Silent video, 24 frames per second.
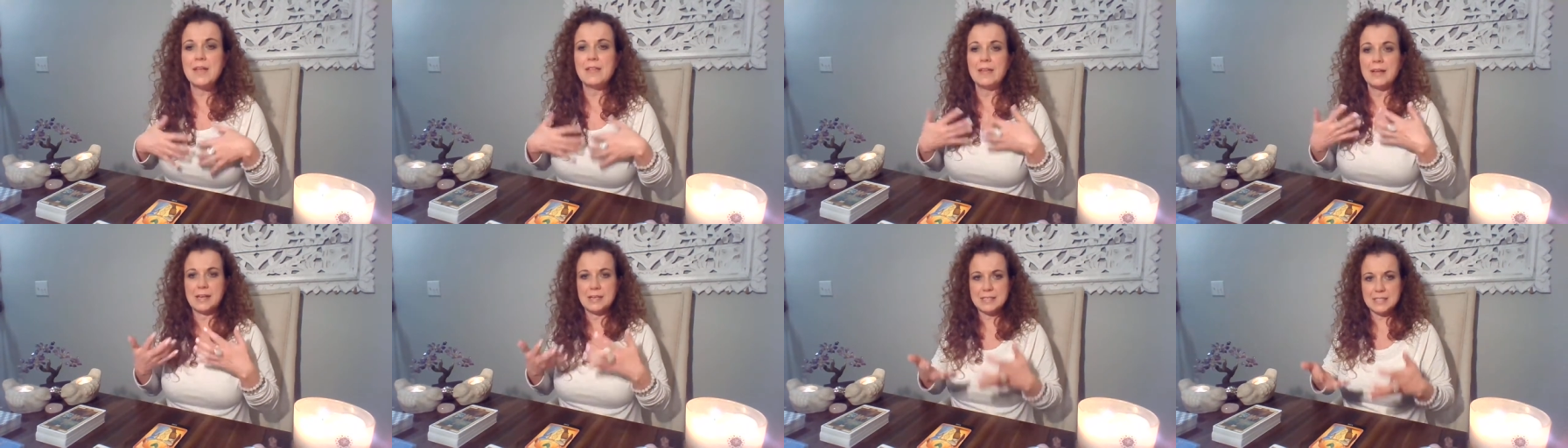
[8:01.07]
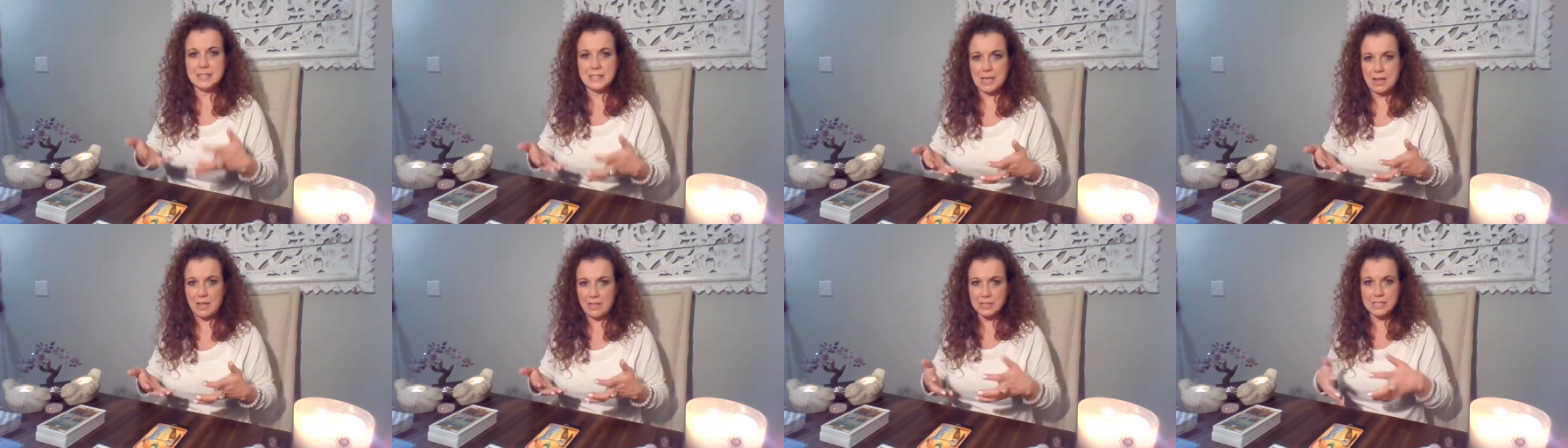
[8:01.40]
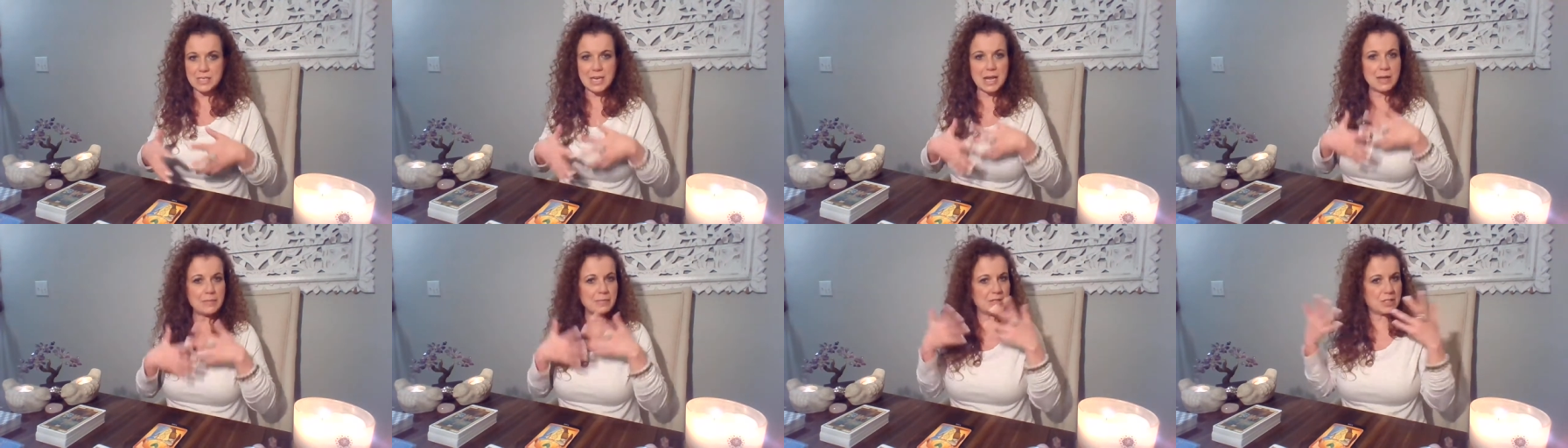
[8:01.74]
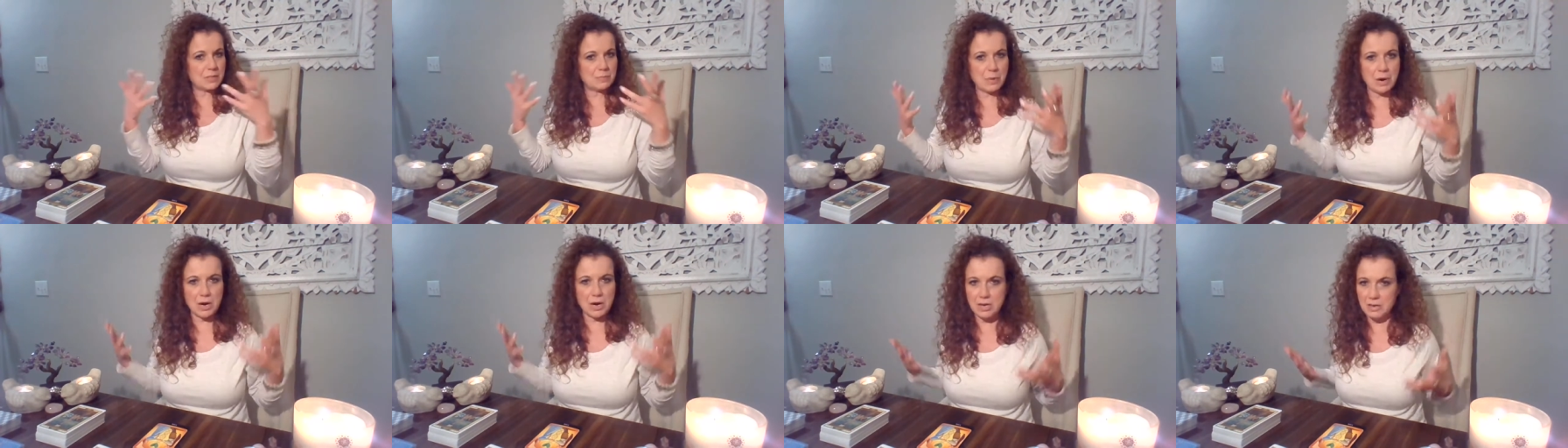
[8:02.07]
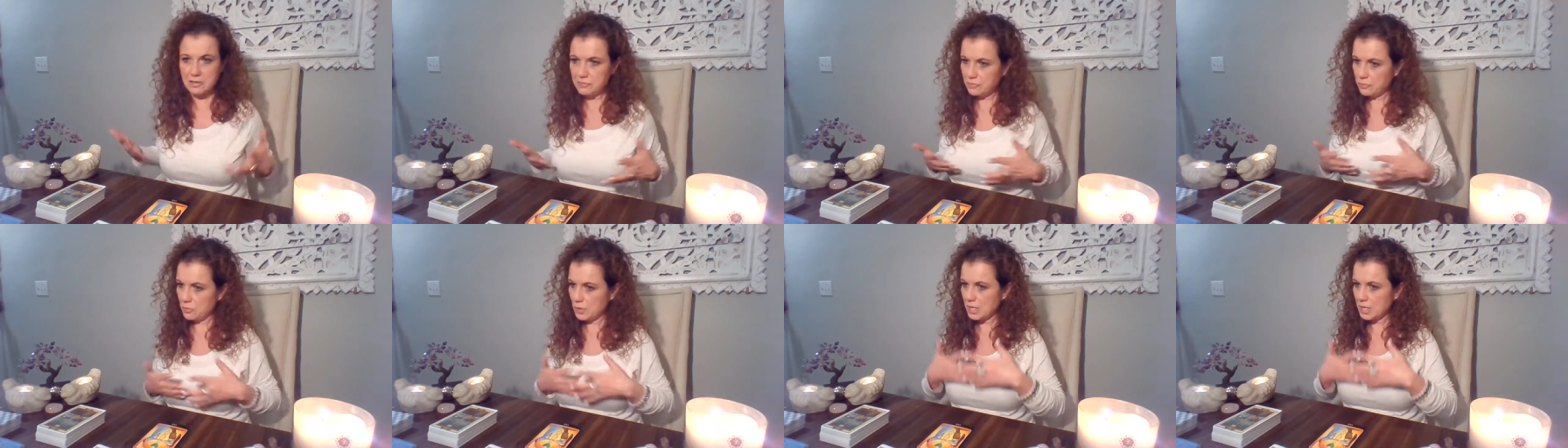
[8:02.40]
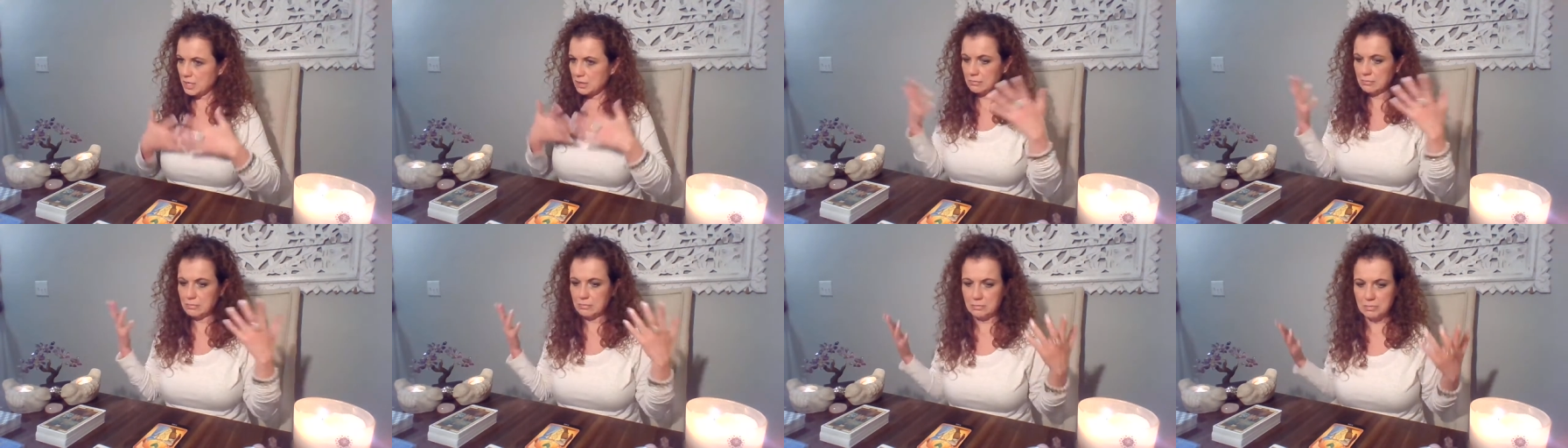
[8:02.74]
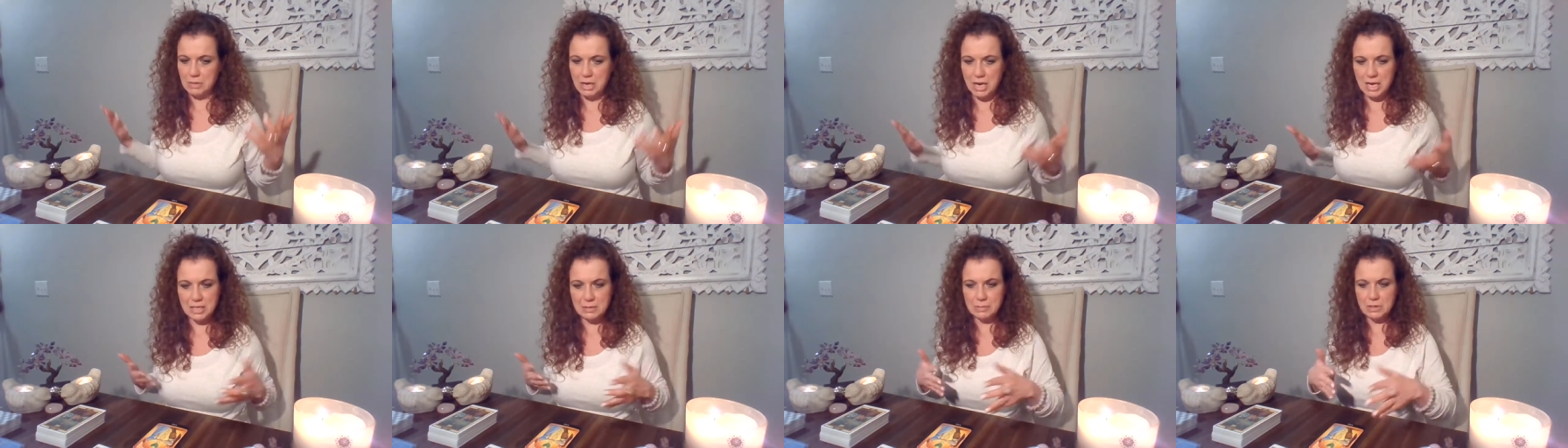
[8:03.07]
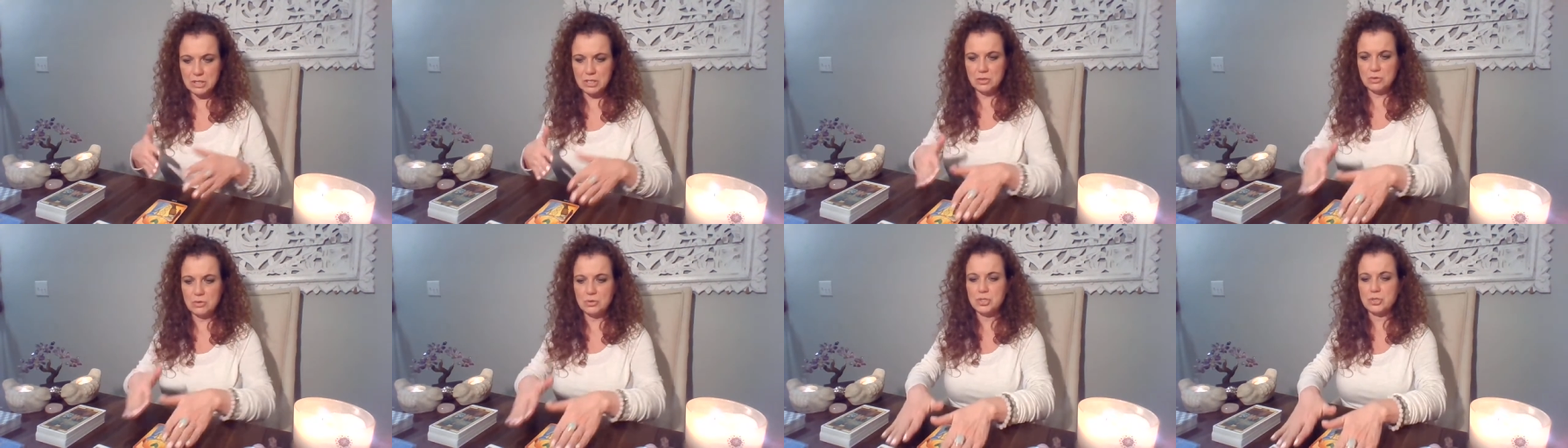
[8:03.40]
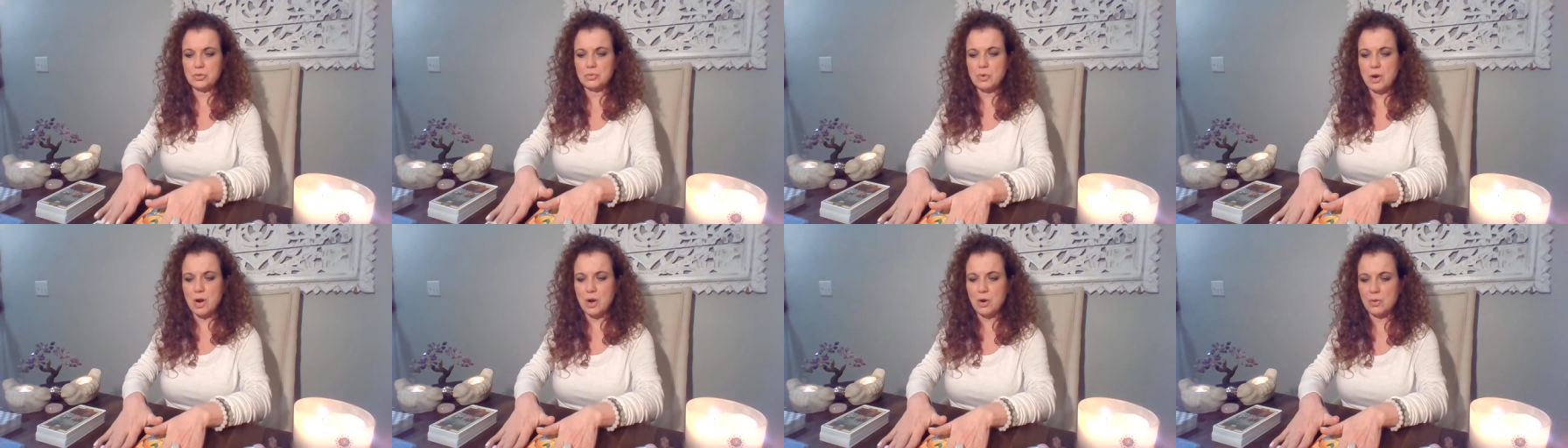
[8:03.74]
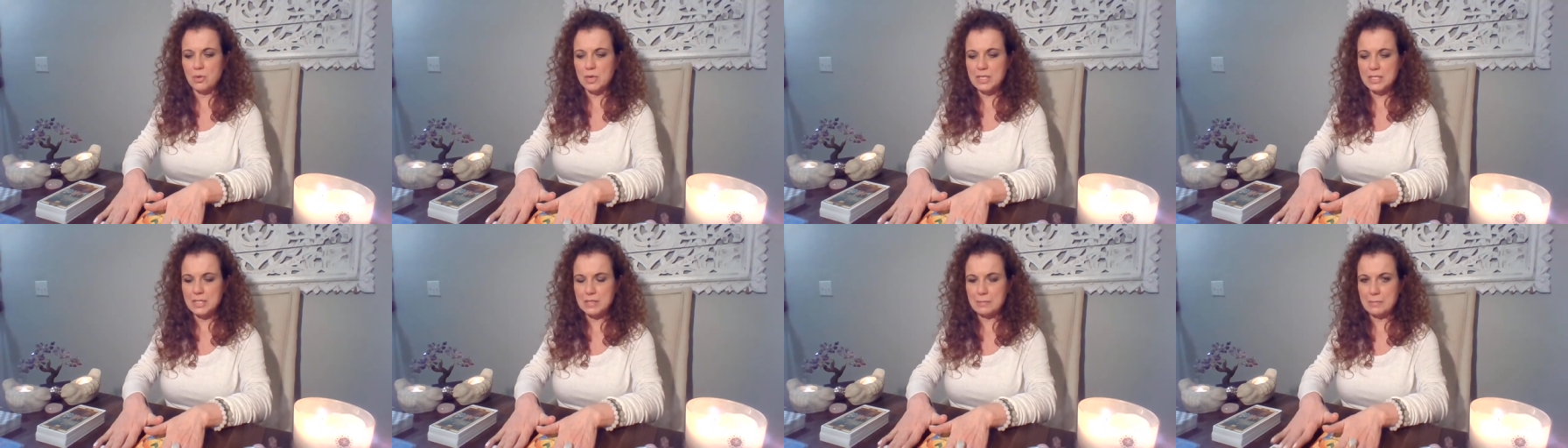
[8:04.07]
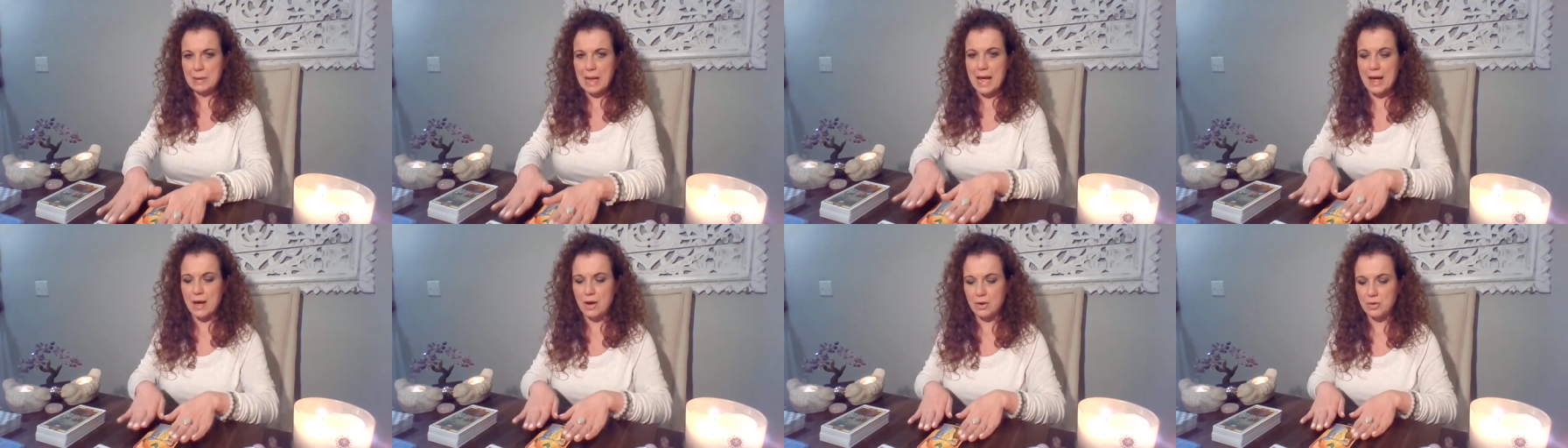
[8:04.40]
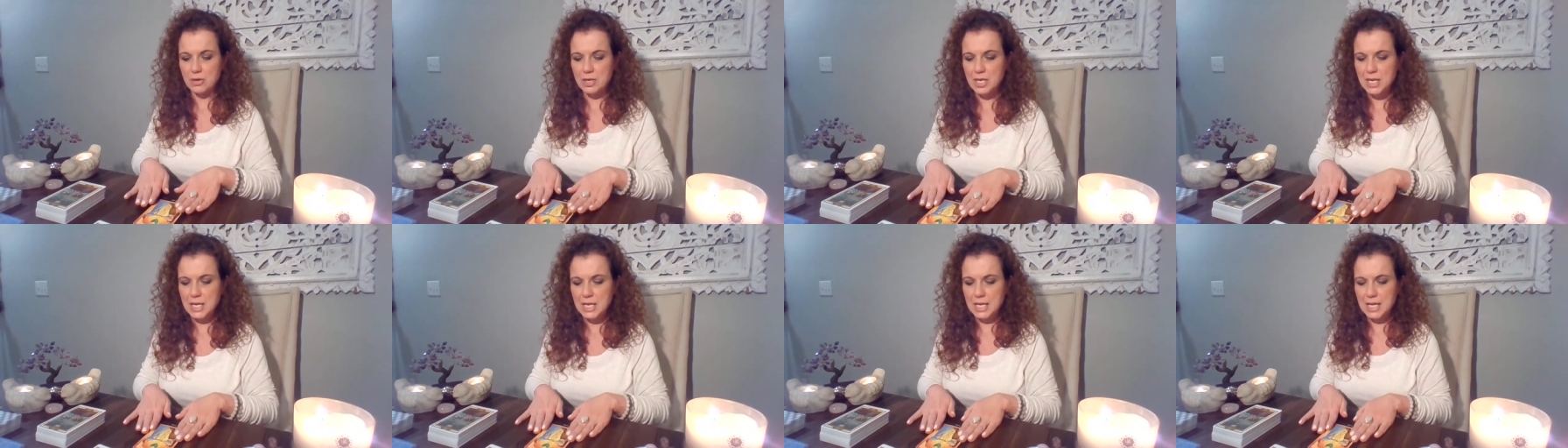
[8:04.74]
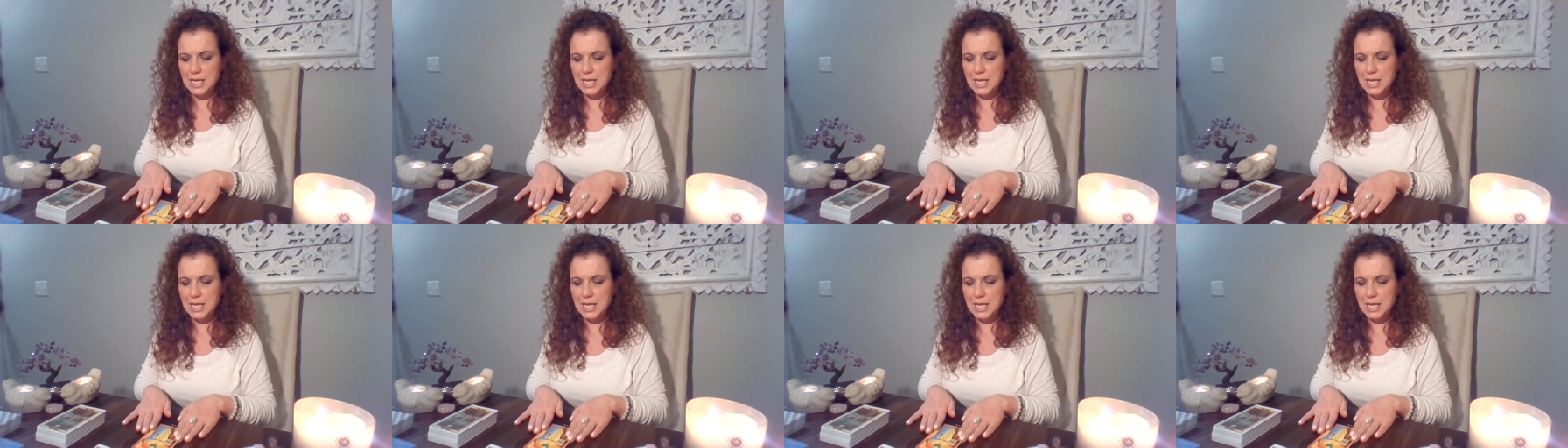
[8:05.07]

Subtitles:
Like I say all the time, that's part of what Honeybee Tarot is about,